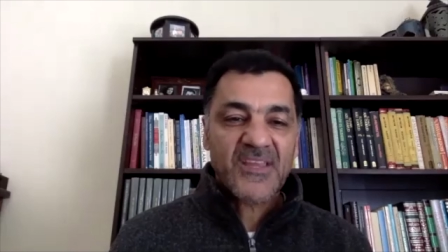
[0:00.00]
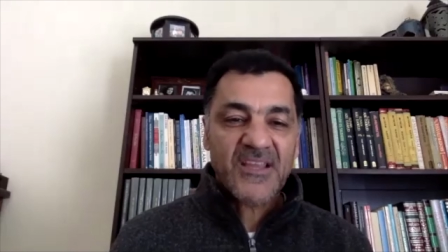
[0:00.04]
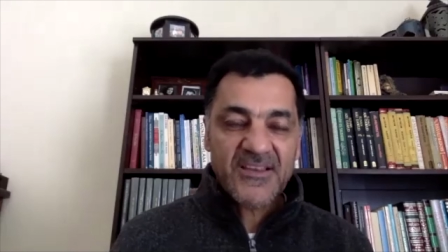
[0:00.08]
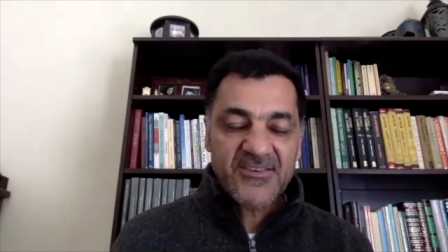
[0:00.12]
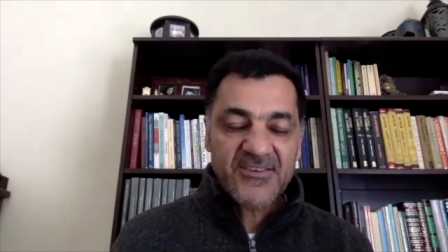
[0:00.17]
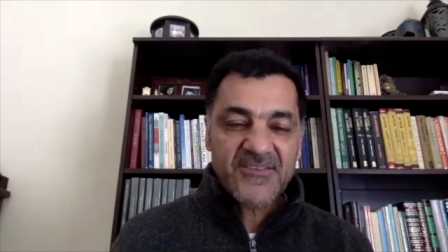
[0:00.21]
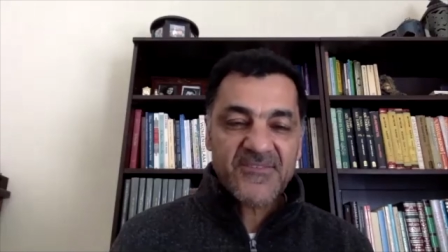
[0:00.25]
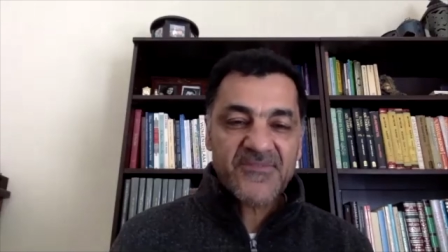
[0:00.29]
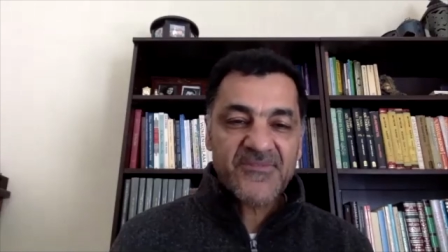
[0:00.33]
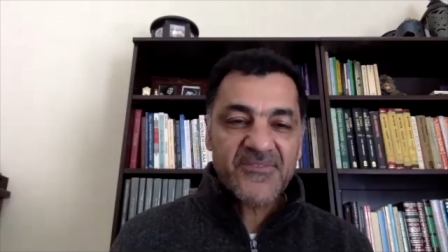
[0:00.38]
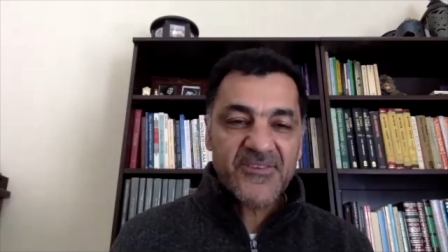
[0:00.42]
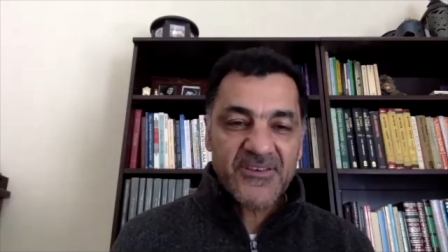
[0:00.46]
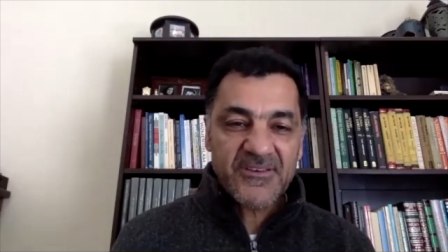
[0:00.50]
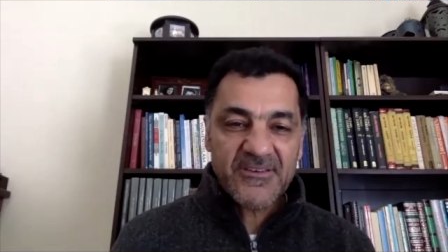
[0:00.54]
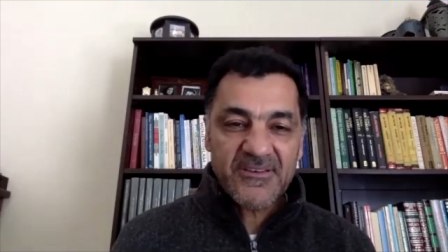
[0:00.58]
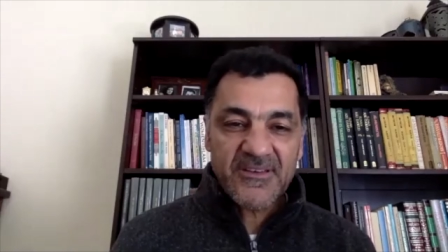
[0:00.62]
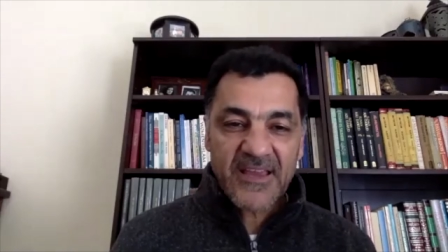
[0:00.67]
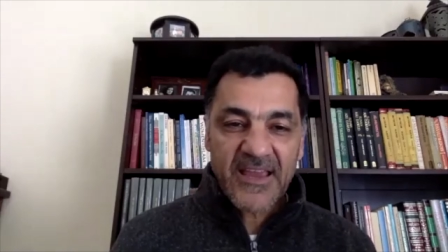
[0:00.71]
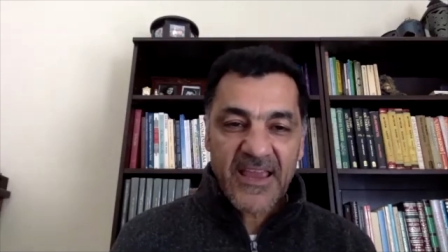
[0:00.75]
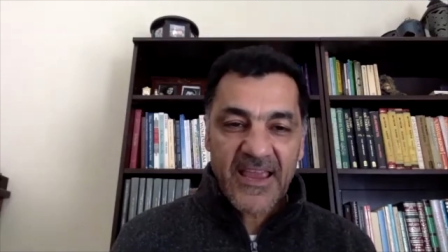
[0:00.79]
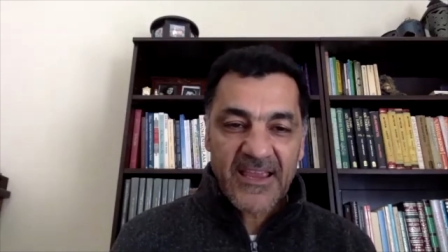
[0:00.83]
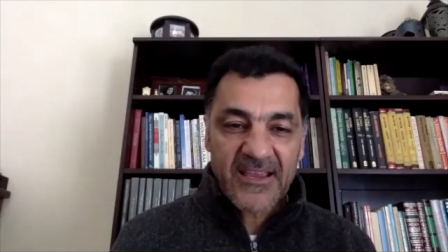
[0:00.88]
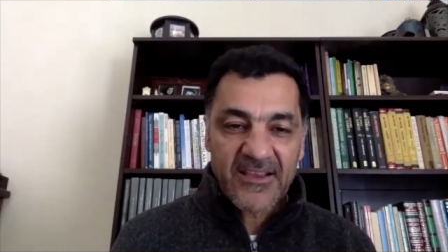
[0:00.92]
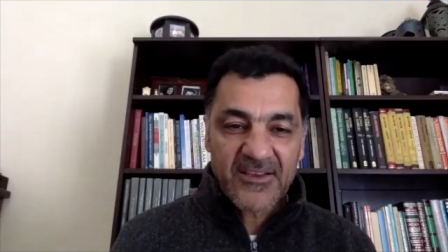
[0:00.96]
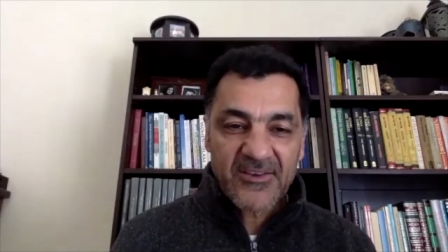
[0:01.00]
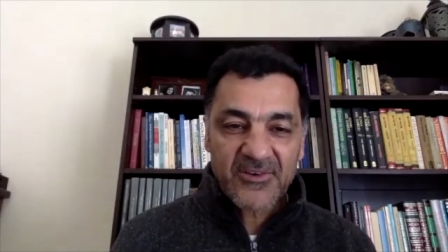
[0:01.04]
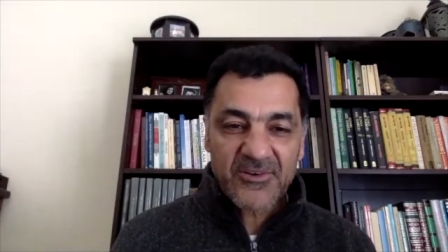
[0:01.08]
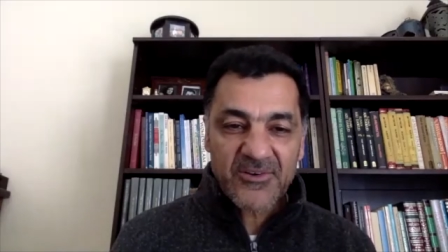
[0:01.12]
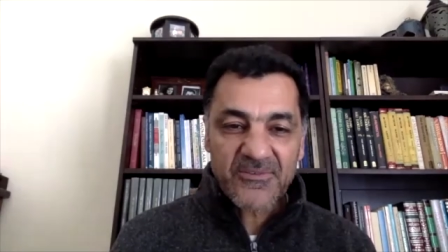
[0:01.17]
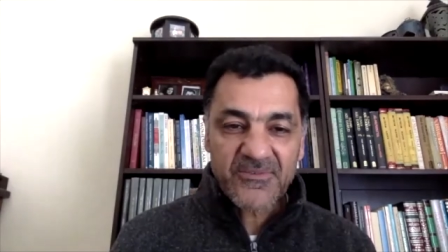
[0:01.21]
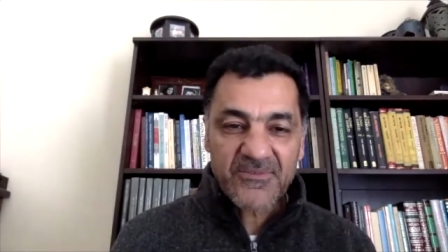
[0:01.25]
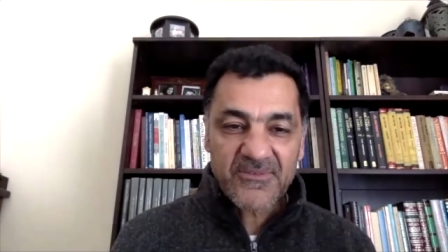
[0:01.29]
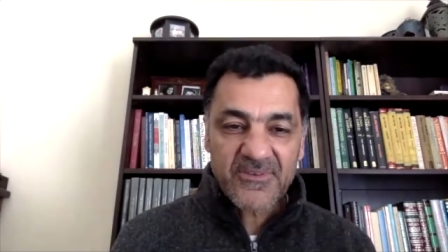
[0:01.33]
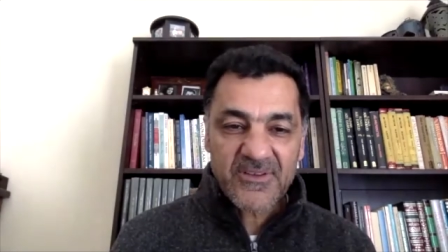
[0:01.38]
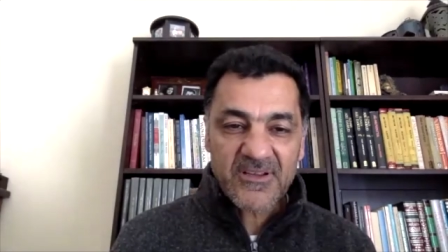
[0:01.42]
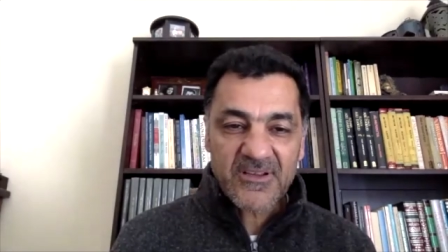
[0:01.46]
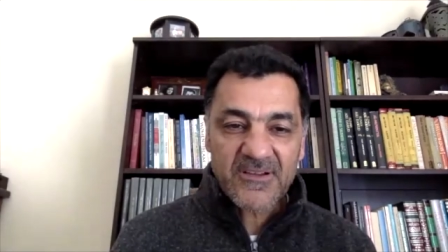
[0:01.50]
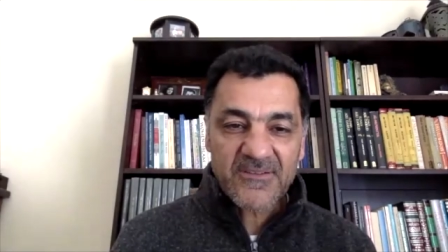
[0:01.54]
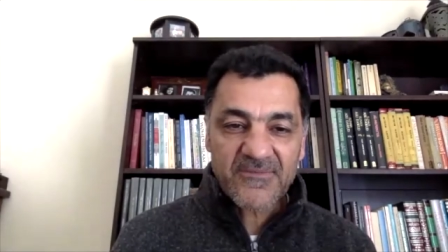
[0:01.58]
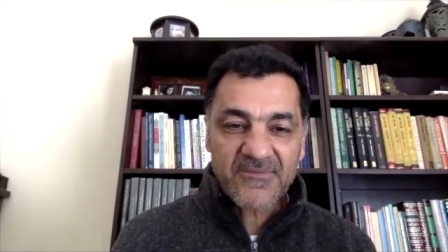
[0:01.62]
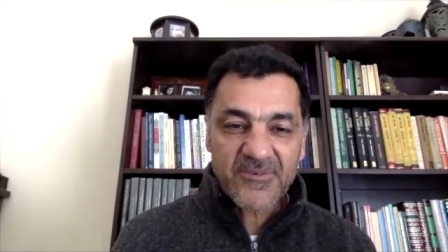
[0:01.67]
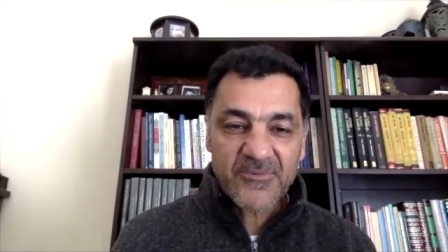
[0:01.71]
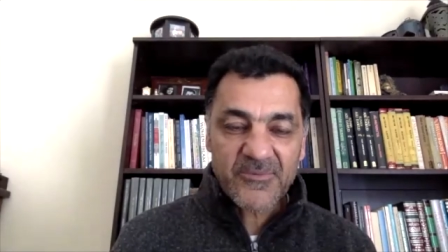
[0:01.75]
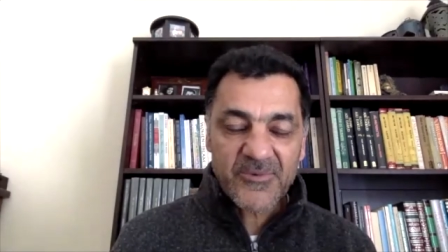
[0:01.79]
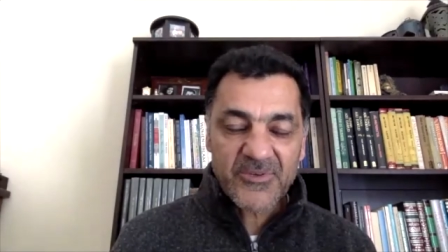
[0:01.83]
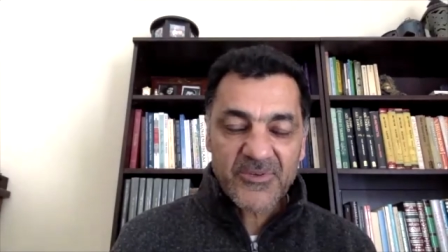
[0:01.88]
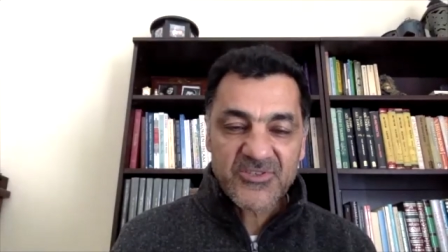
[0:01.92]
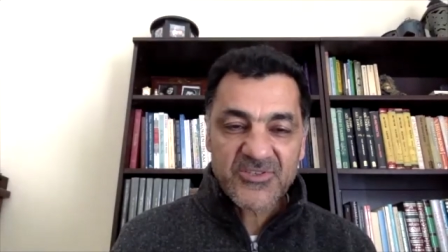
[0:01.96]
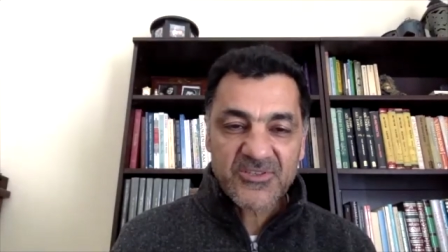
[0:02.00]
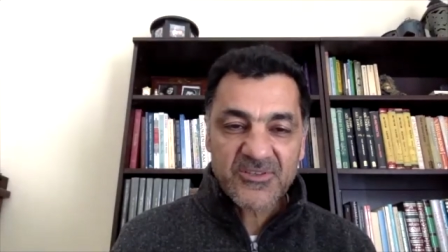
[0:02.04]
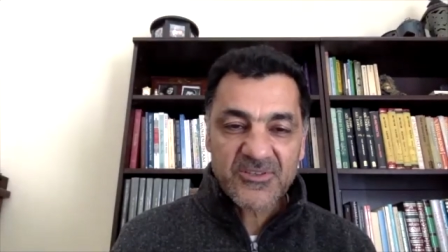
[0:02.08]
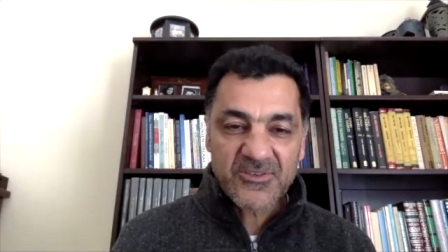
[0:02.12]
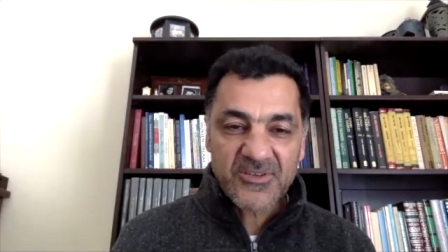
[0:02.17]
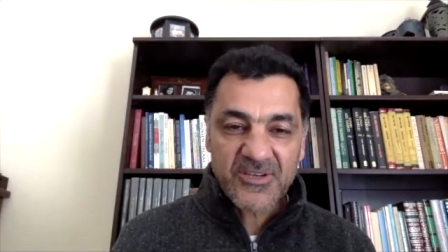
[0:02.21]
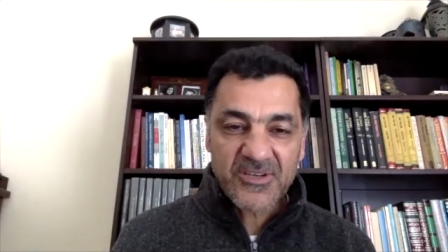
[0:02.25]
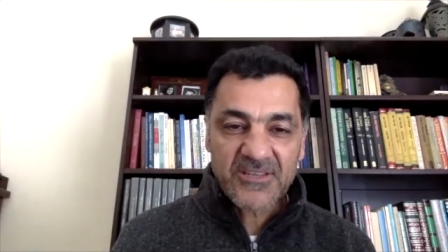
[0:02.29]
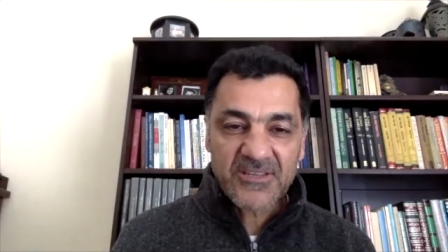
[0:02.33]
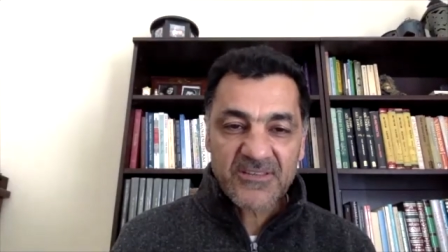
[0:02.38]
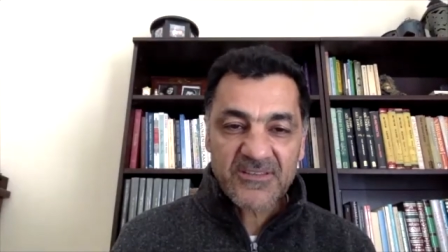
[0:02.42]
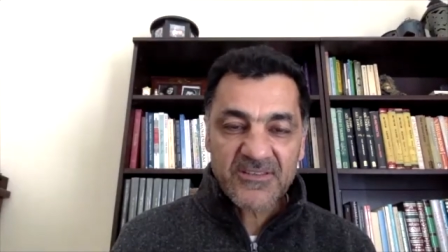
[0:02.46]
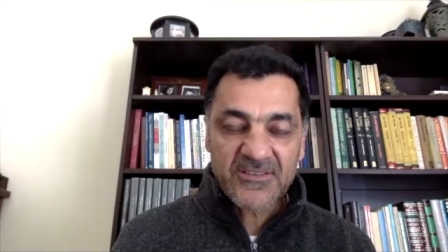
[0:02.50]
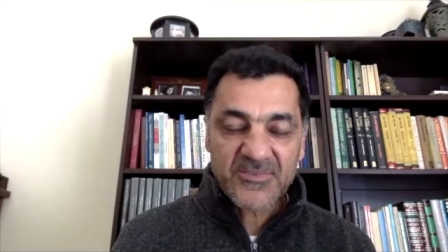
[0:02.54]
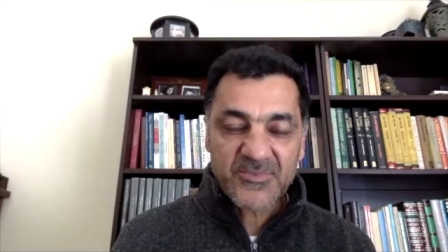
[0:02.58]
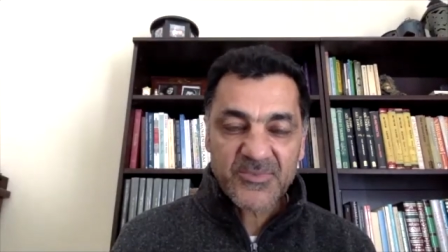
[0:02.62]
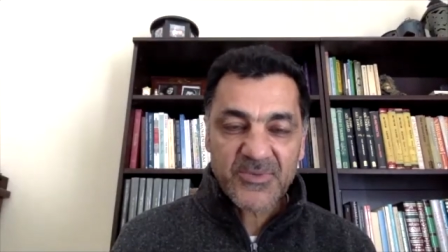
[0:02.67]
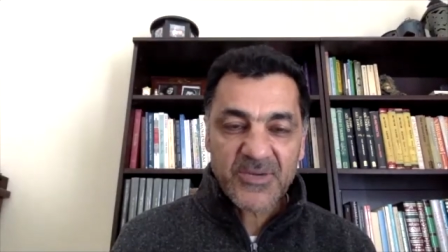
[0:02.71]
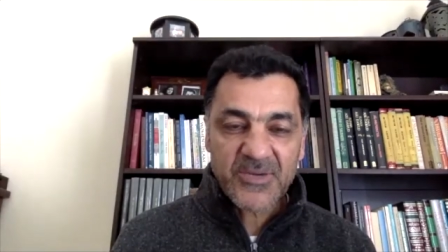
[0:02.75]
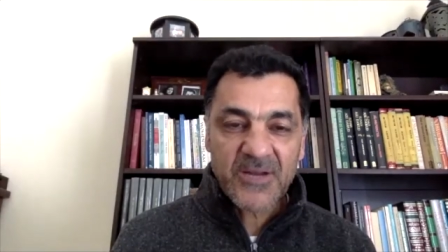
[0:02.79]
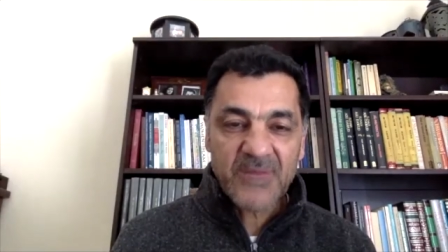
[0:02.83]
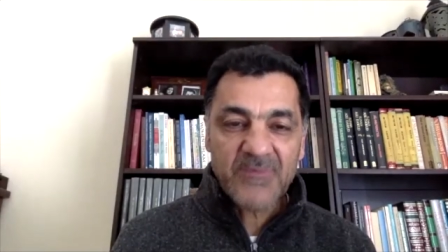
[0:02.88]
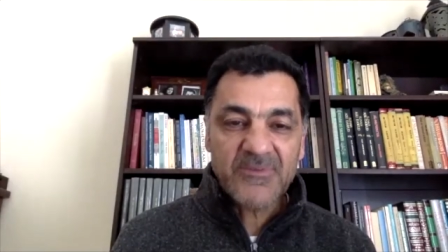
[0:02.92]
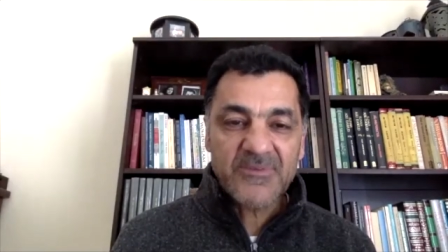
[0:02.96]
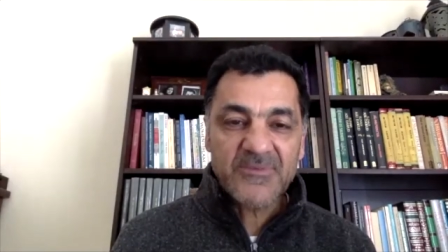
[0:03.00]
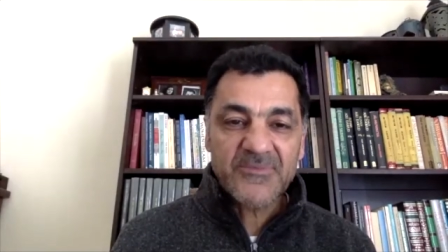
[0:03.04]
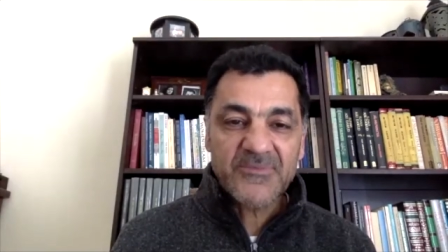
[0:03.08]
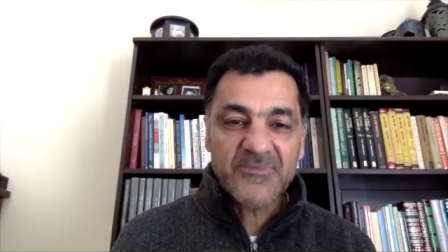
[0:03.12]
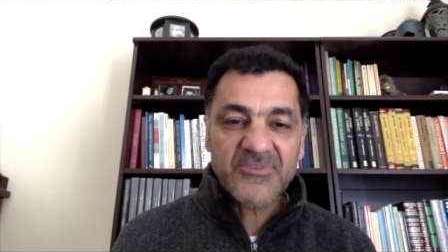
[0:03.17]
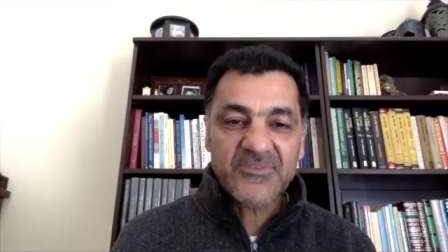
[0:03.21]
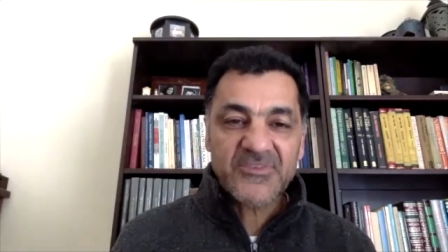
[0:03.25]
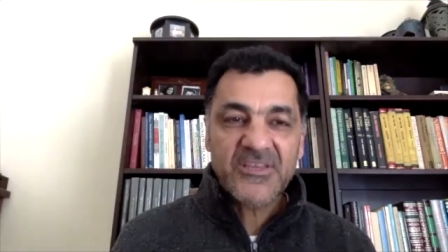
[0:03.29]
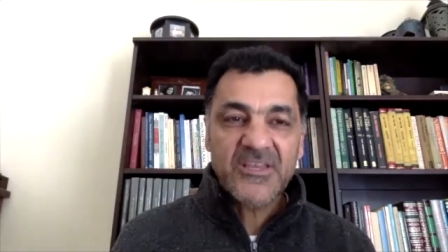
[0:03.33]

a different angle from which to look at these problems.